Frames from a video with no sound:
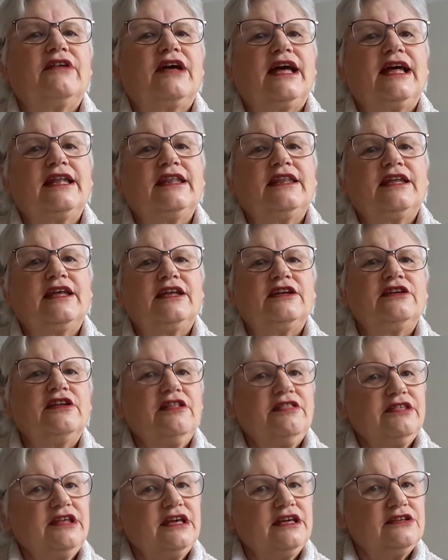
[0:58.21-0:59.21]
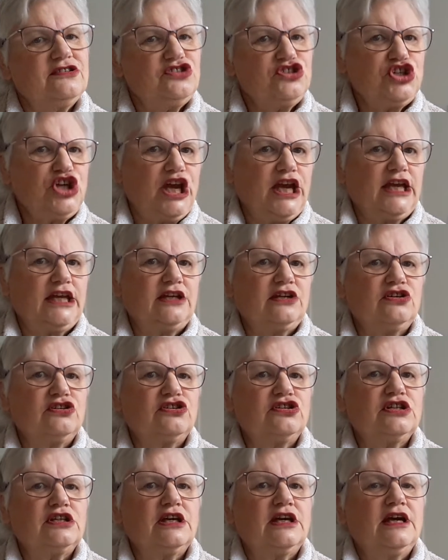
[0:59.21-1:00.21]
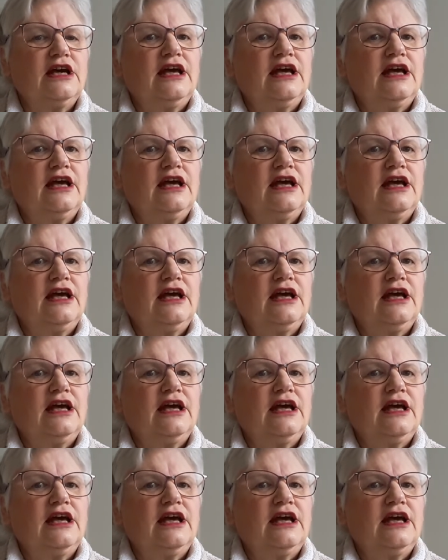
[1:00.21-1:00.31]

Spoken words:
and that nothing's changed,